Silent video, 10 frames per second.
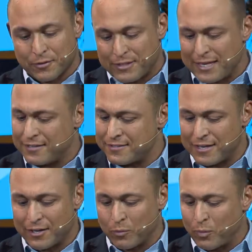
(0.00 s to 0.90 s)
data
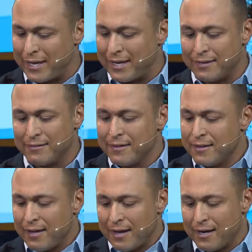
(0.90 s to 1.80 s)
center, WAN,
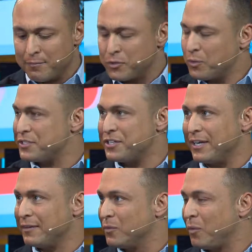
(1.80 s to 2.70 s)

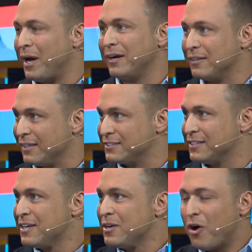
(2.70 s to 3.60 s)
switching, wireless,
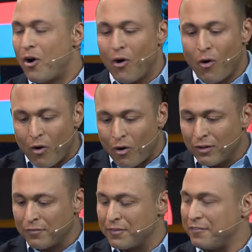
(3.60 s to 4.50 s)
all
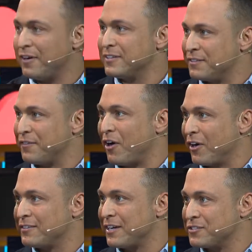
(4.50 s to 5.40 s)
of the various different
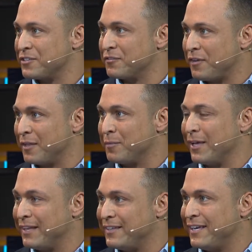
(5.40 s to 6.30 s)
architectures are available
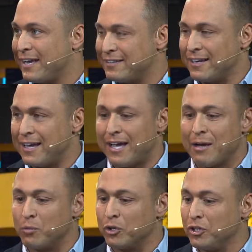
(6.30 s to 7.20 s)
in the EA today,
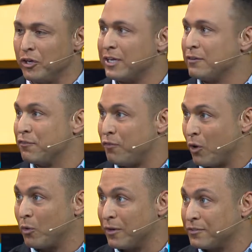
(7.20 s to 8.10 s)
and we're looking
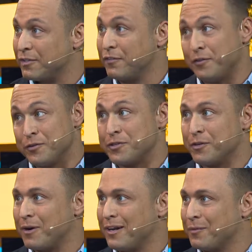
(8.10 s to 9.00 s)
forward to the future,
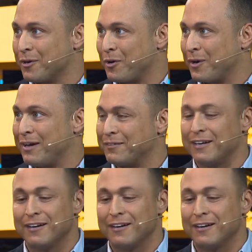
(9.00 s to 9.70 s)
right? We're going out there.